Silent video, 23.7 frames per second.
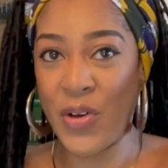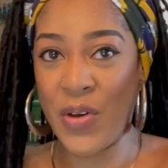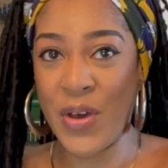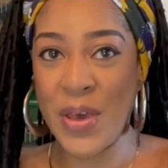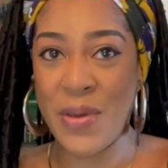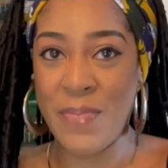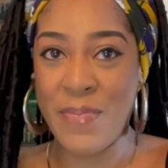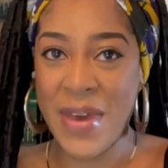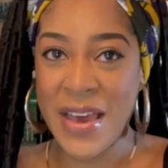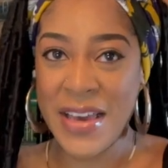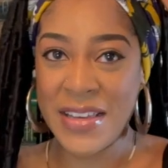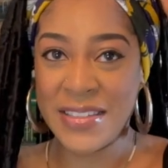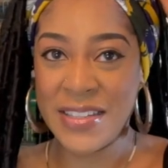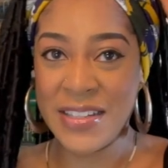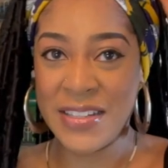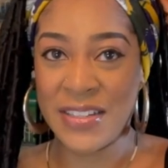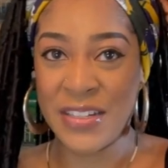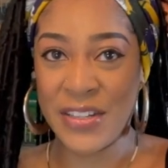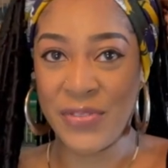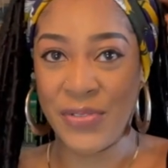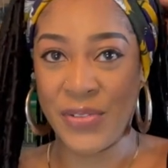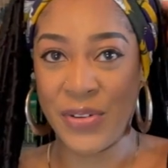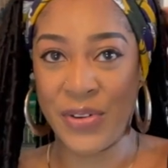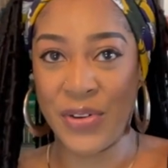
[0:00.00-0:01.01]
it makes it
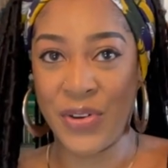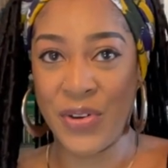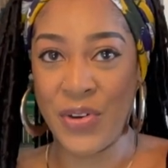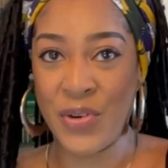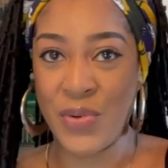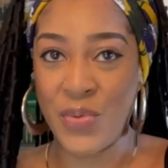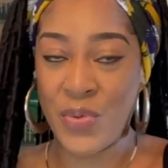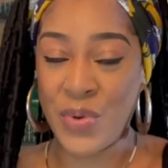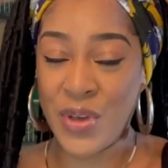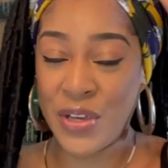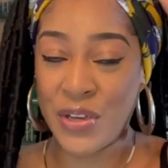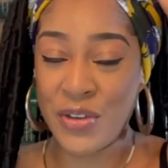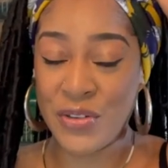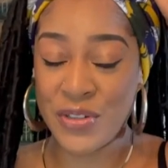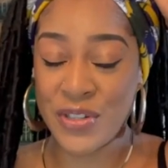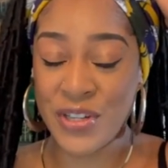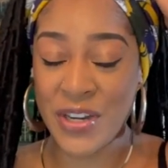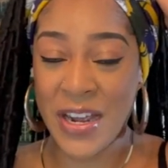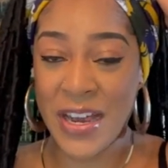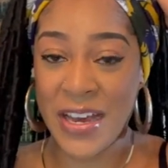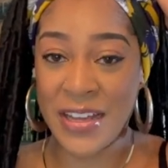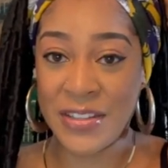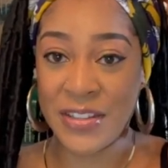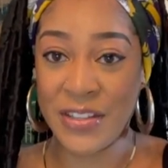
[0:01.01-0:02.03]
difficult when you're
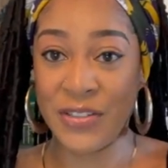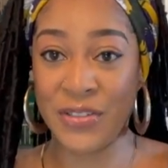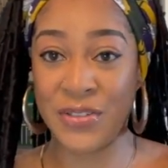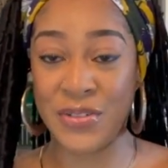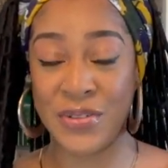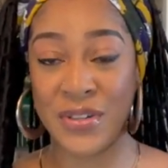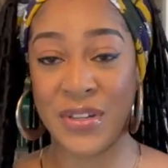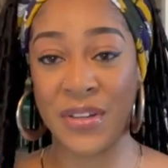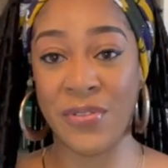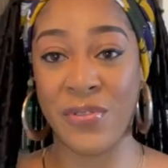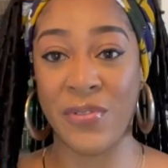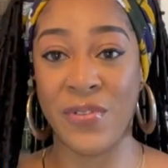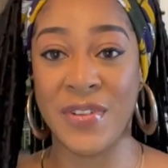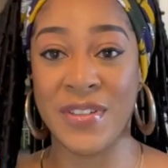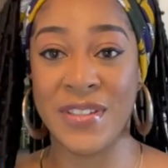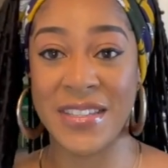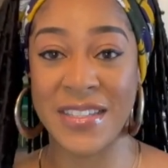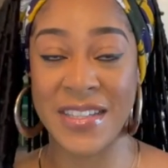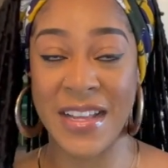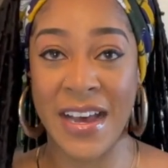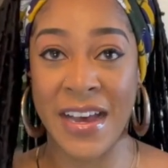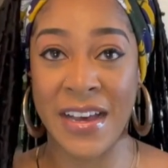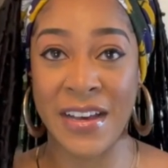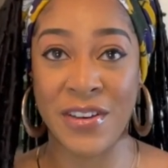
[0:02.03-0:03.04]
trying to do different
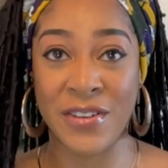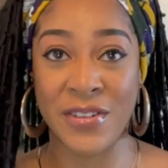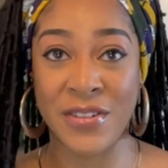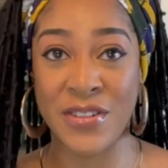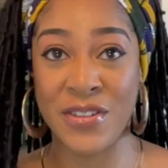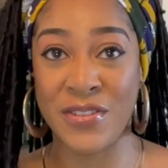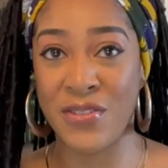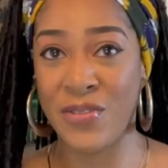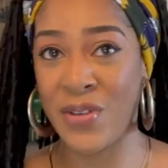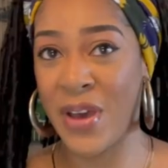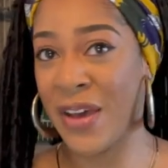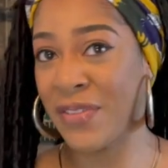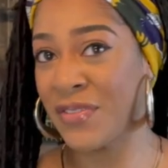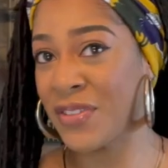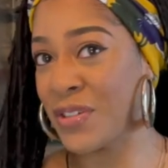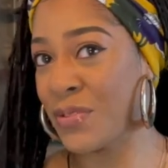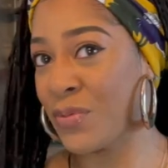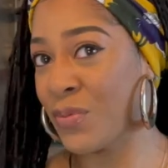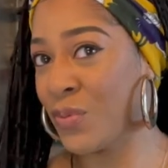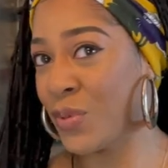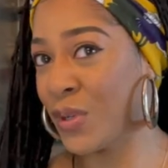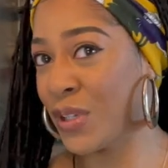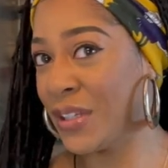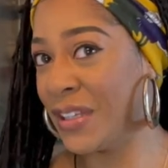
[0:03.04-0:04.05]
styles. You have to
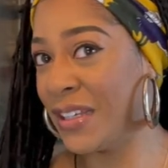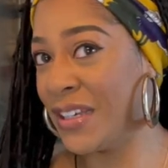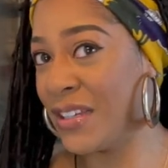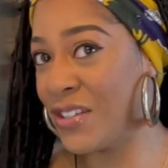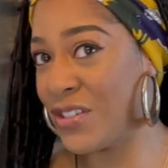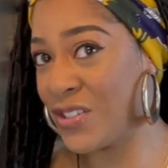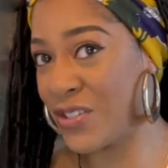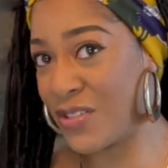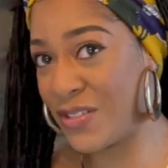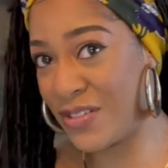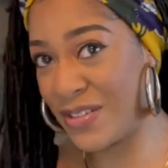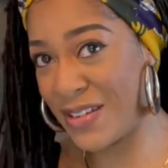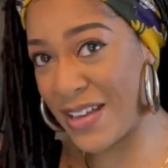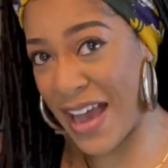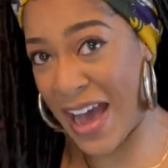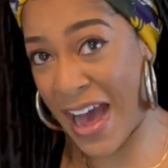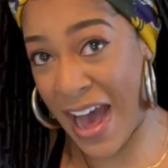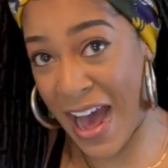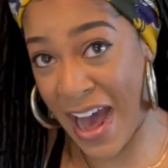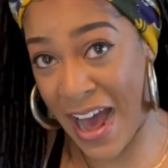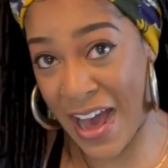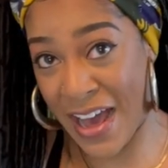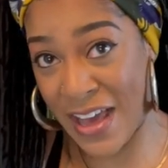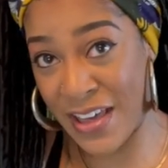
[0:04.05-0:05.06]
really
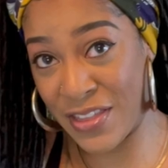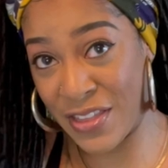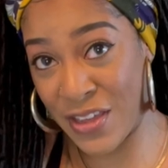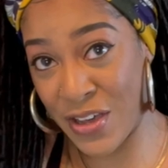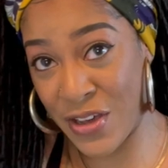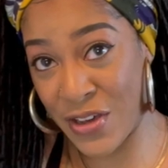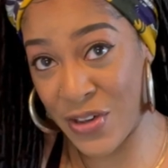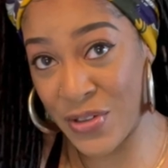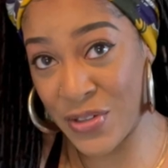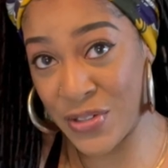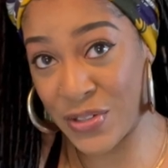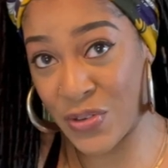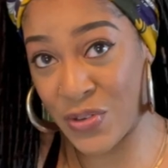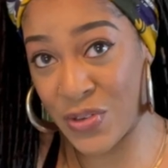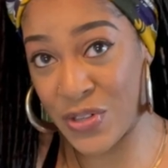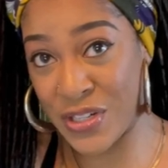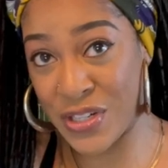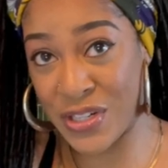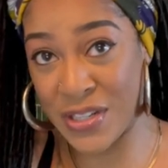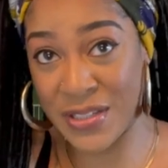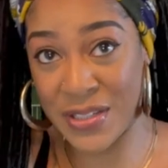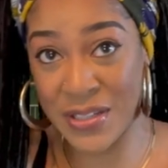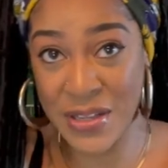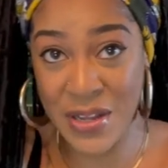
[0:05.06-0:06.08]
hide those or
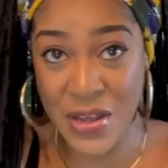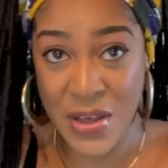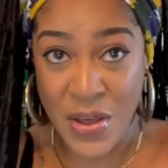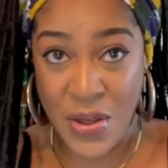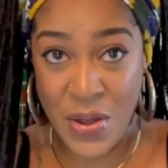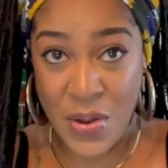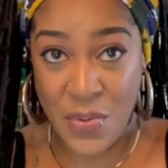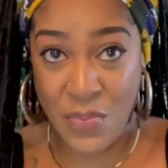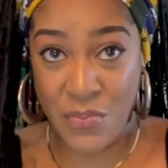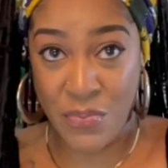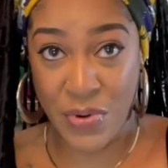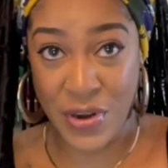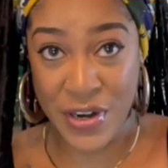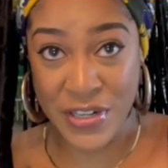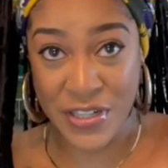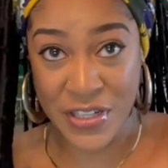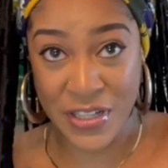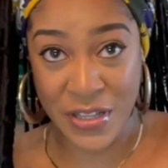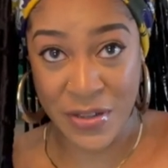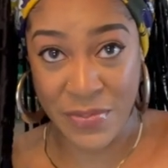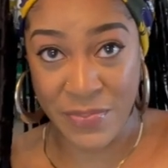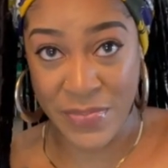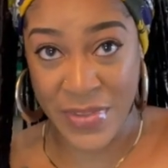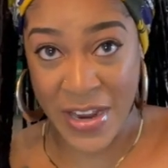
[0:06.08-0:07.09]
just brush
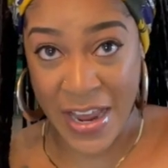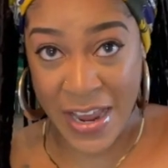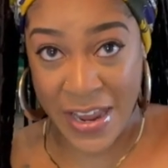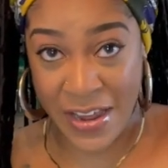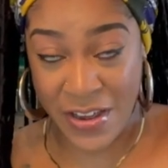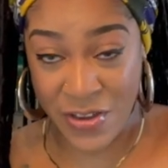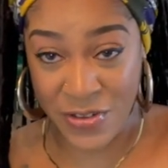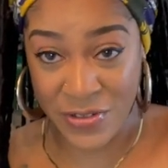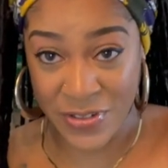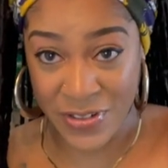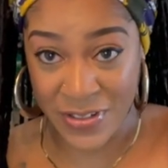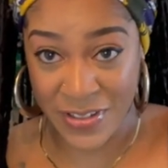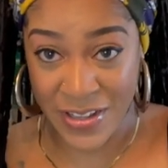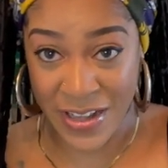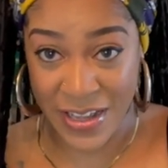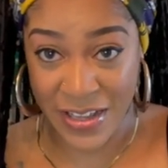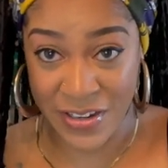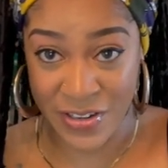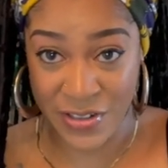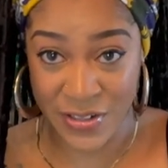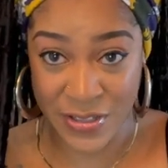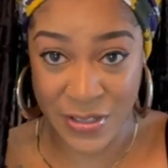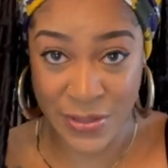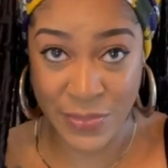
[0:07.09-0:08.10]
them down. Like,
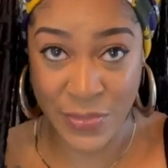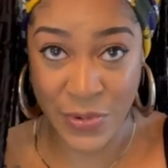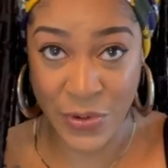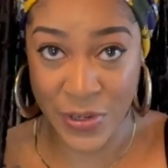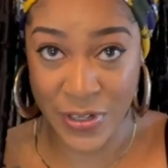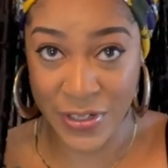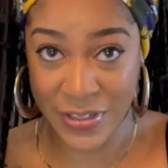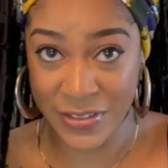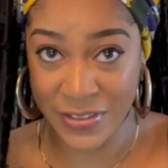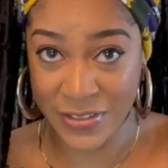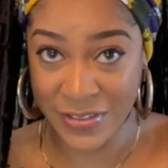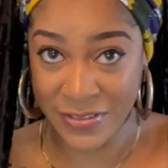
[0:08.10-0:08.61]
here's some more.